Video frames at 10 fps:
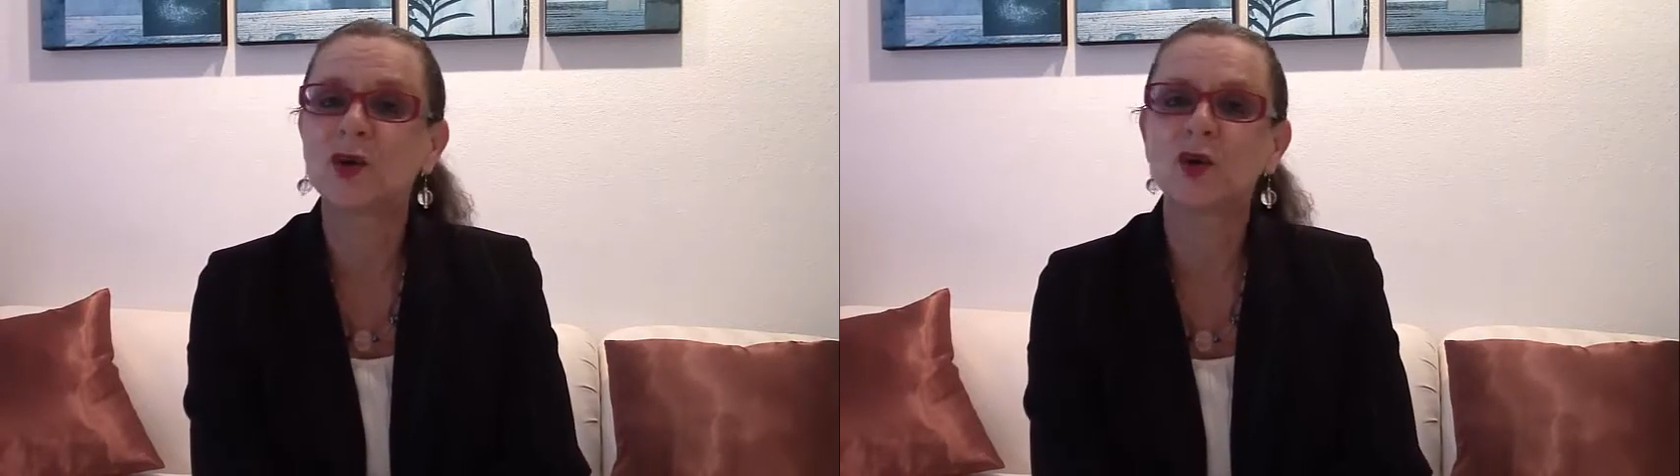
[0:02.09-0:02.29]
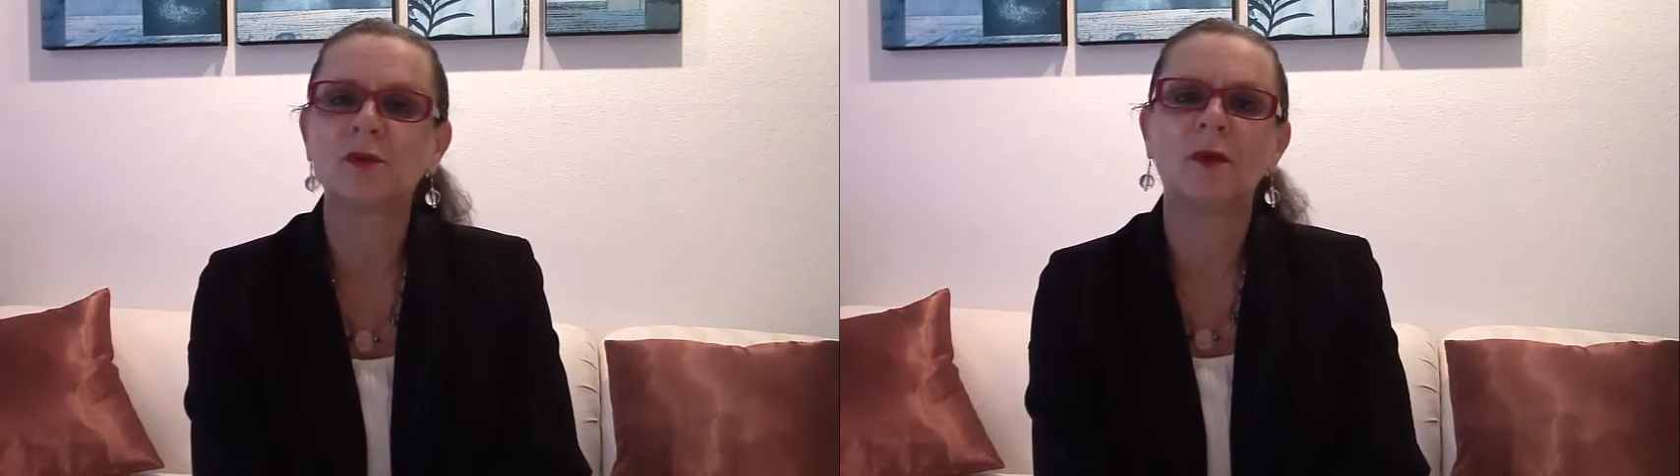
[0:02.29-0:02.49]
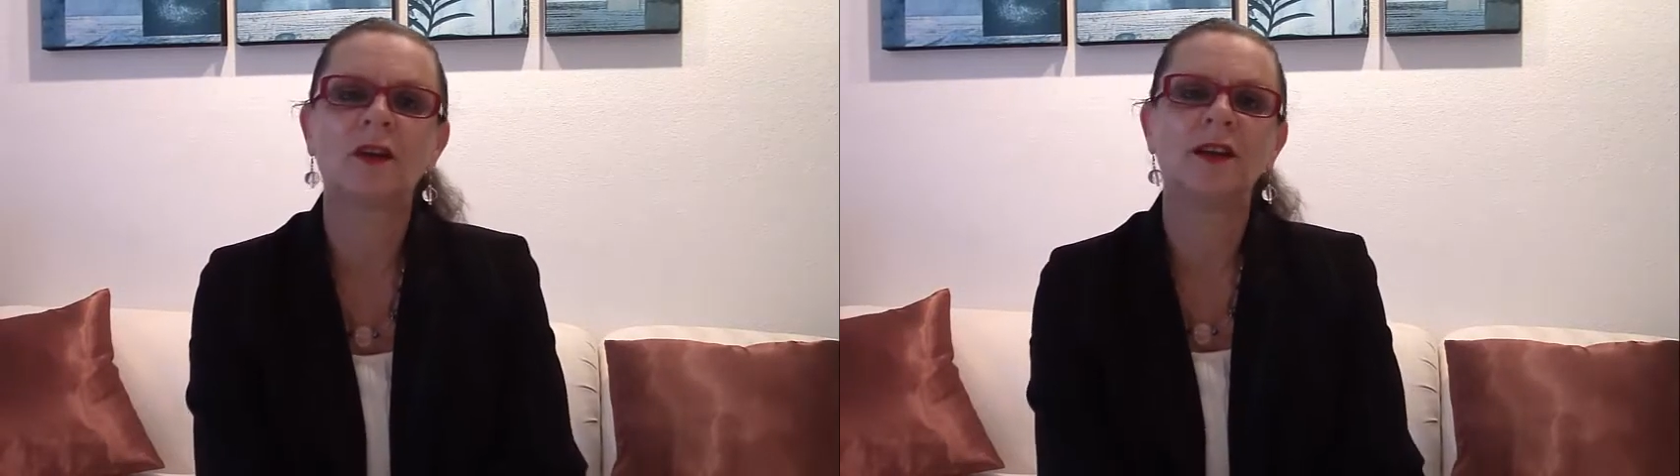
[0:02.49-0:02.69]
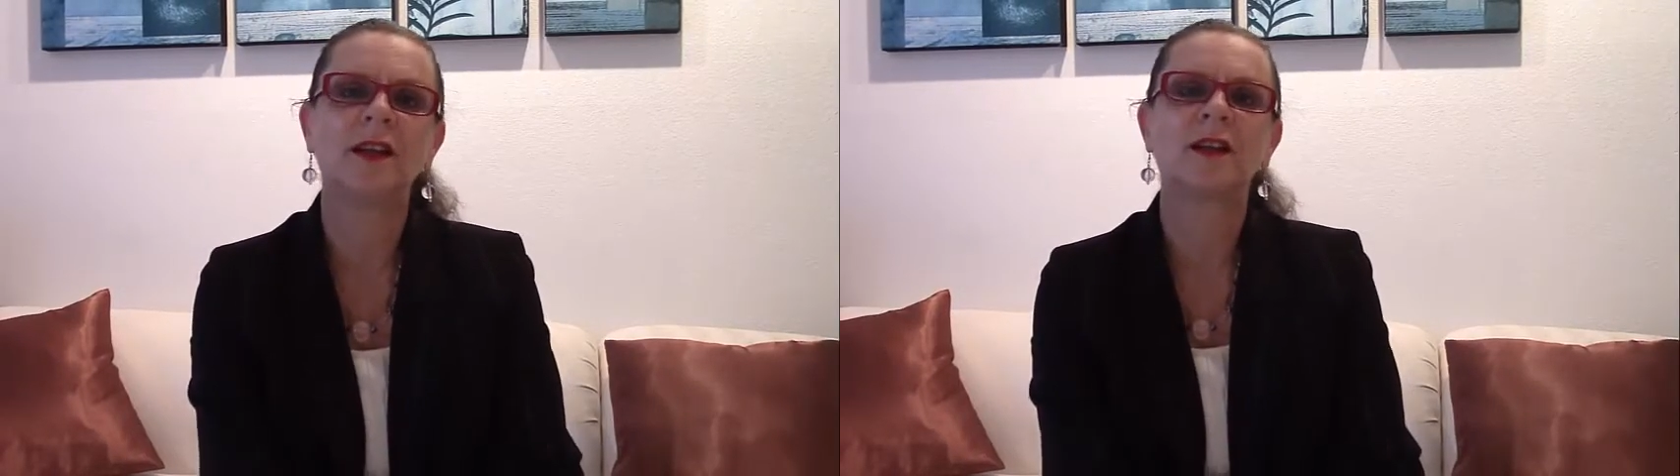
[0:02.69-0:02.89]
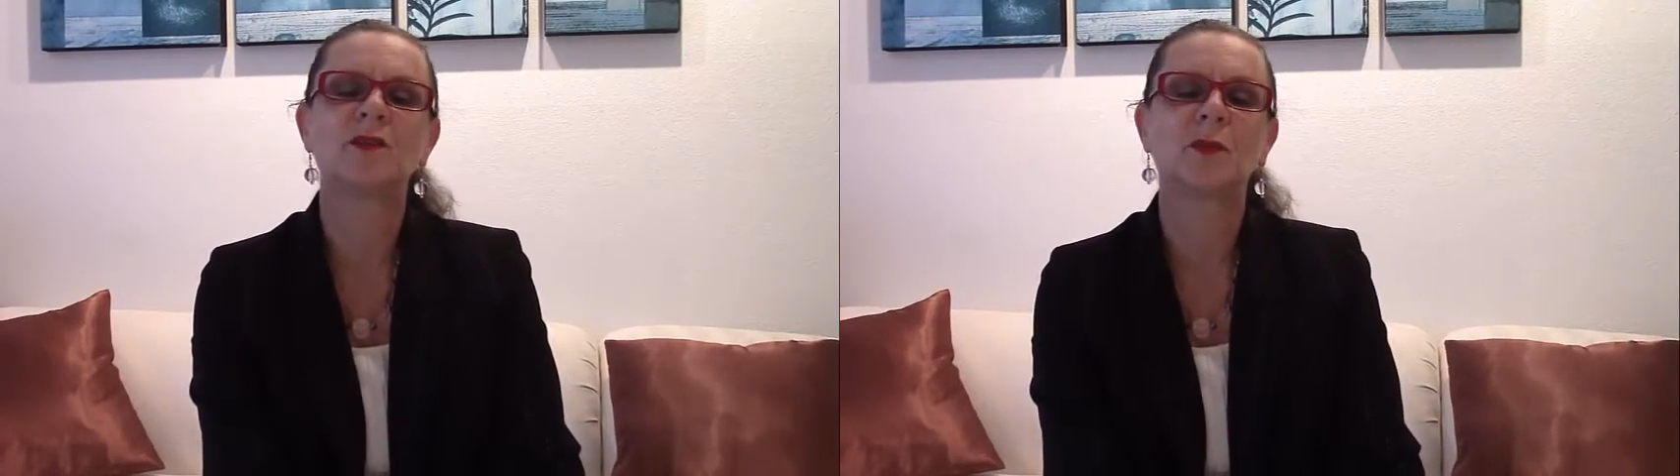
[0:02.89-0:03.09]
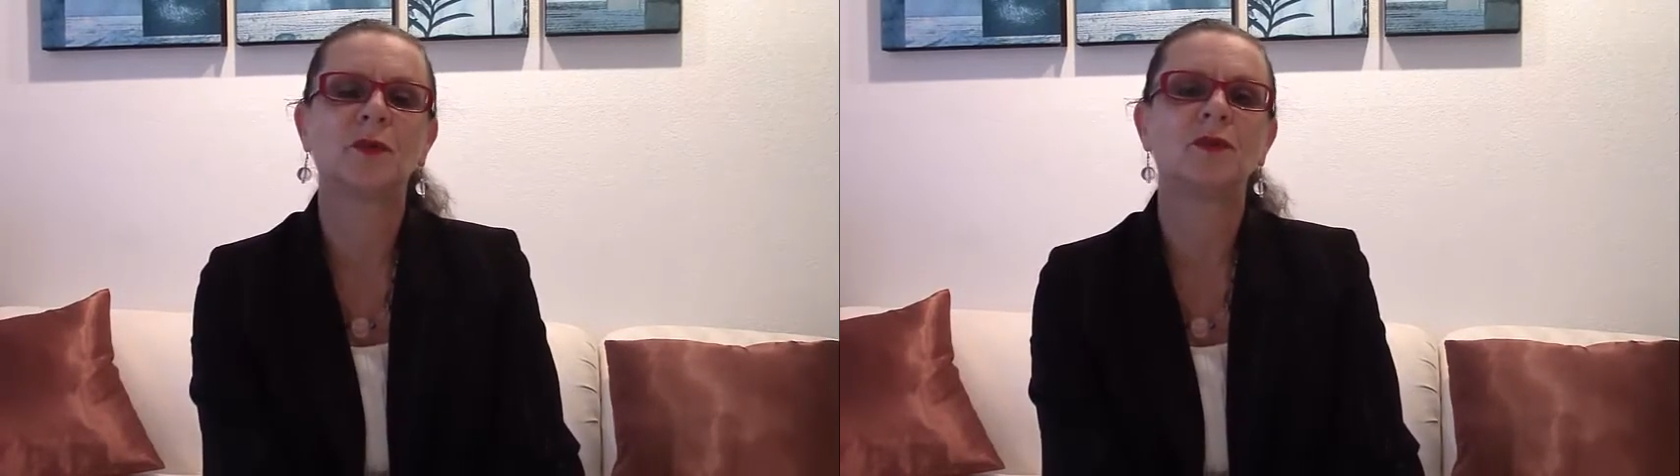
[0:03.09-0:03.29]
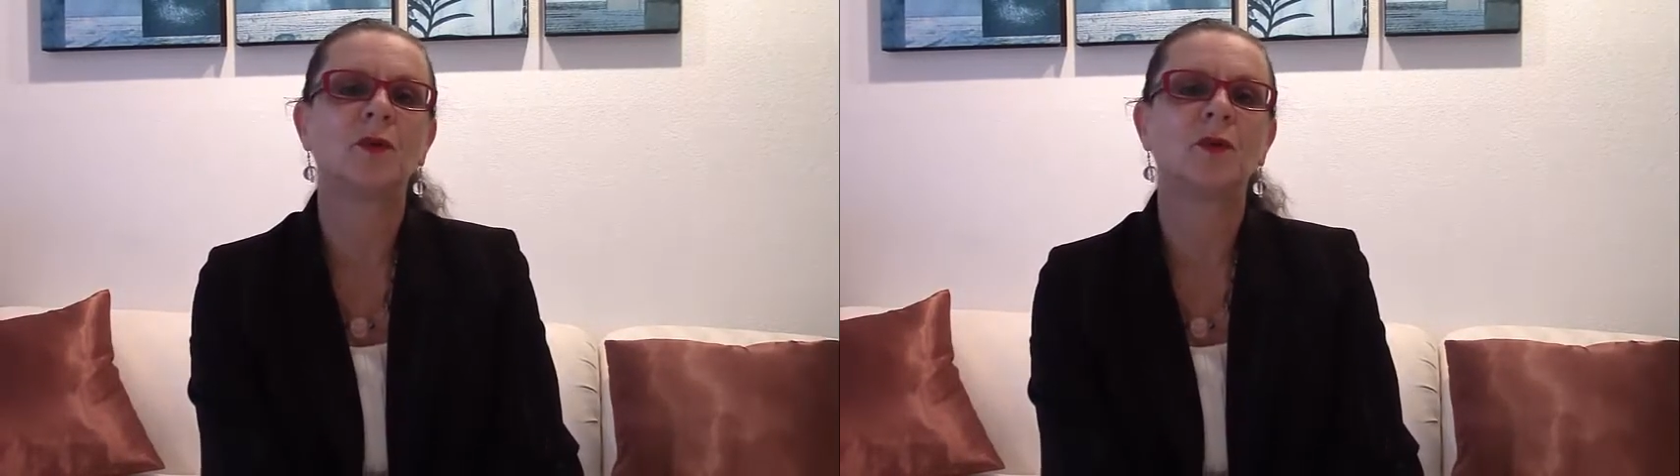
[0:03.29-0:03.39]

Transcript: coach, marketing expert,